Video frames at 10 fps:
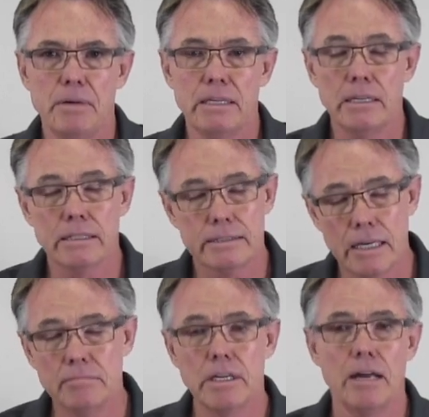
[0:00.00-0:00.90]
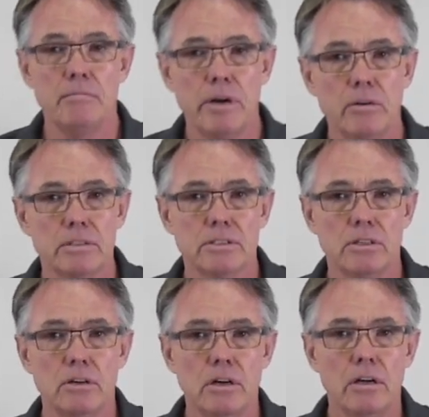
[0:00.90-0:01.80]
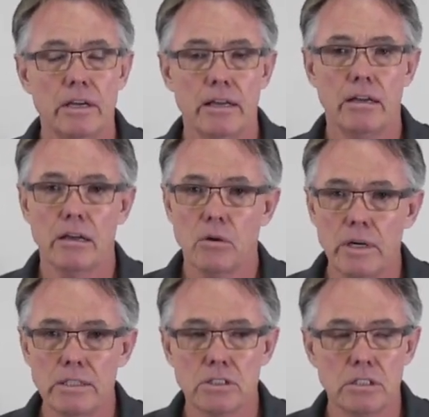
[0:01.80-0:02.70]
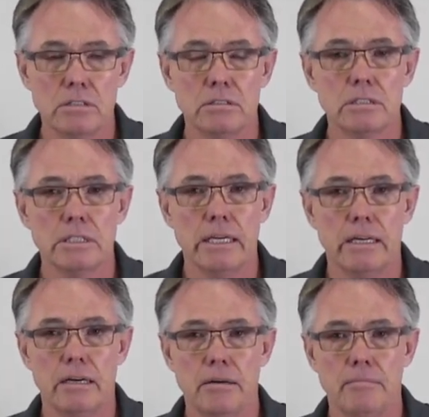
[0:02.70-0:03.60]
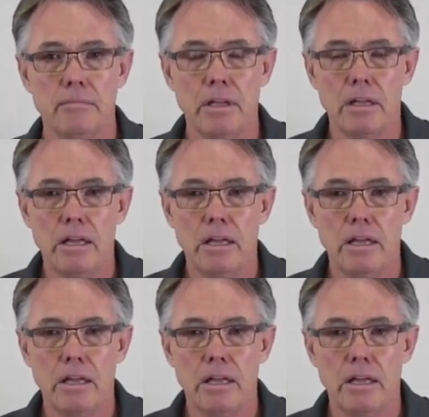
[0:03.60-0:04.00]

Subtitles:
But at the same time, we also get a lot of questions and